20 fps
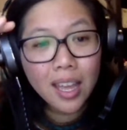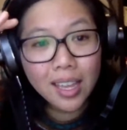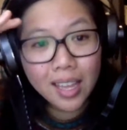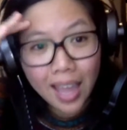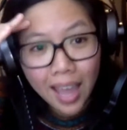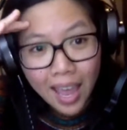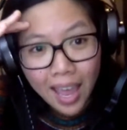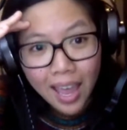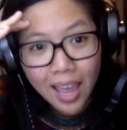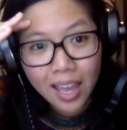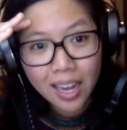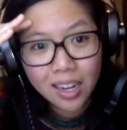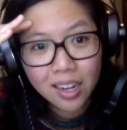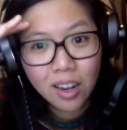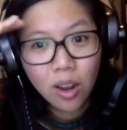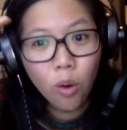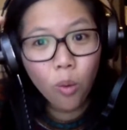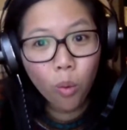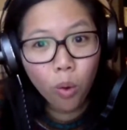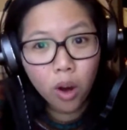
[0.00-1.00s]

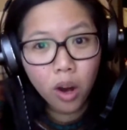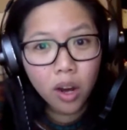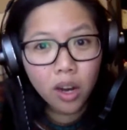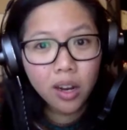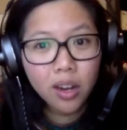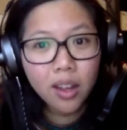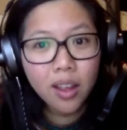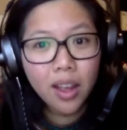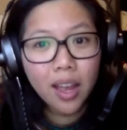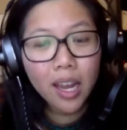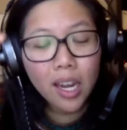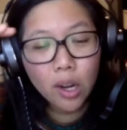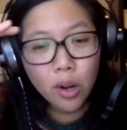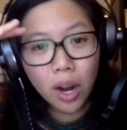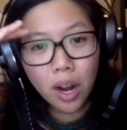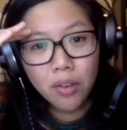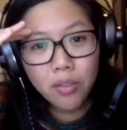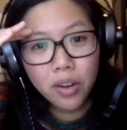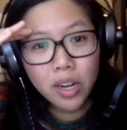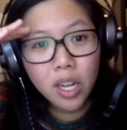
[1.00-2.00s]
can work and
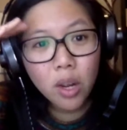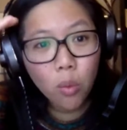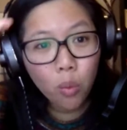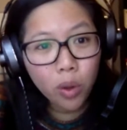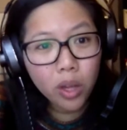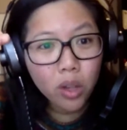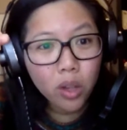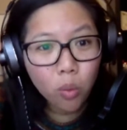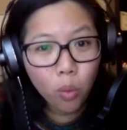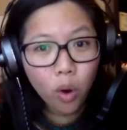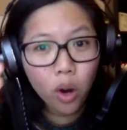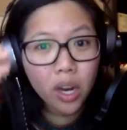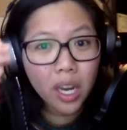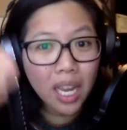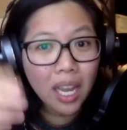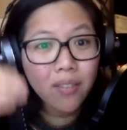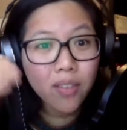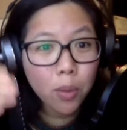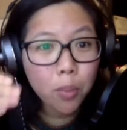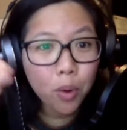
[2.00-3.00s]
crowdfunding will work
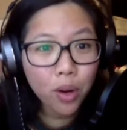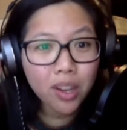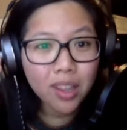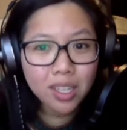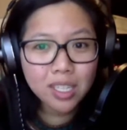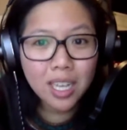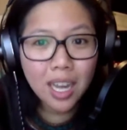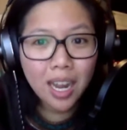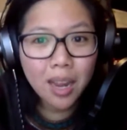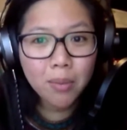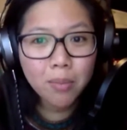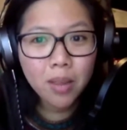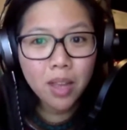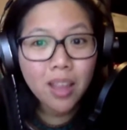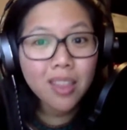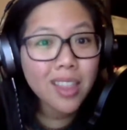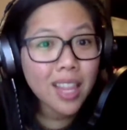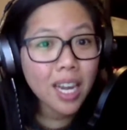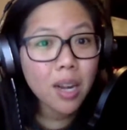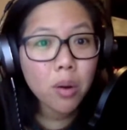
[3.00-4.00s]
if you put in the time,
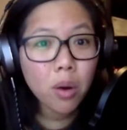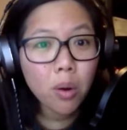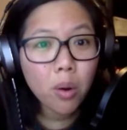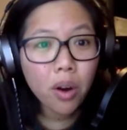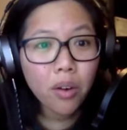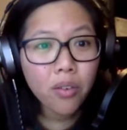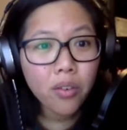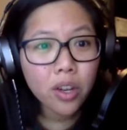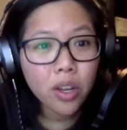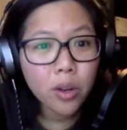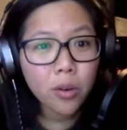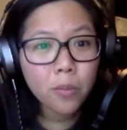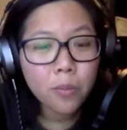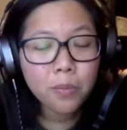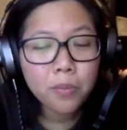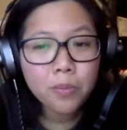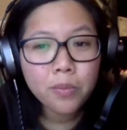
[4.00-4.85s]
then it will work for you.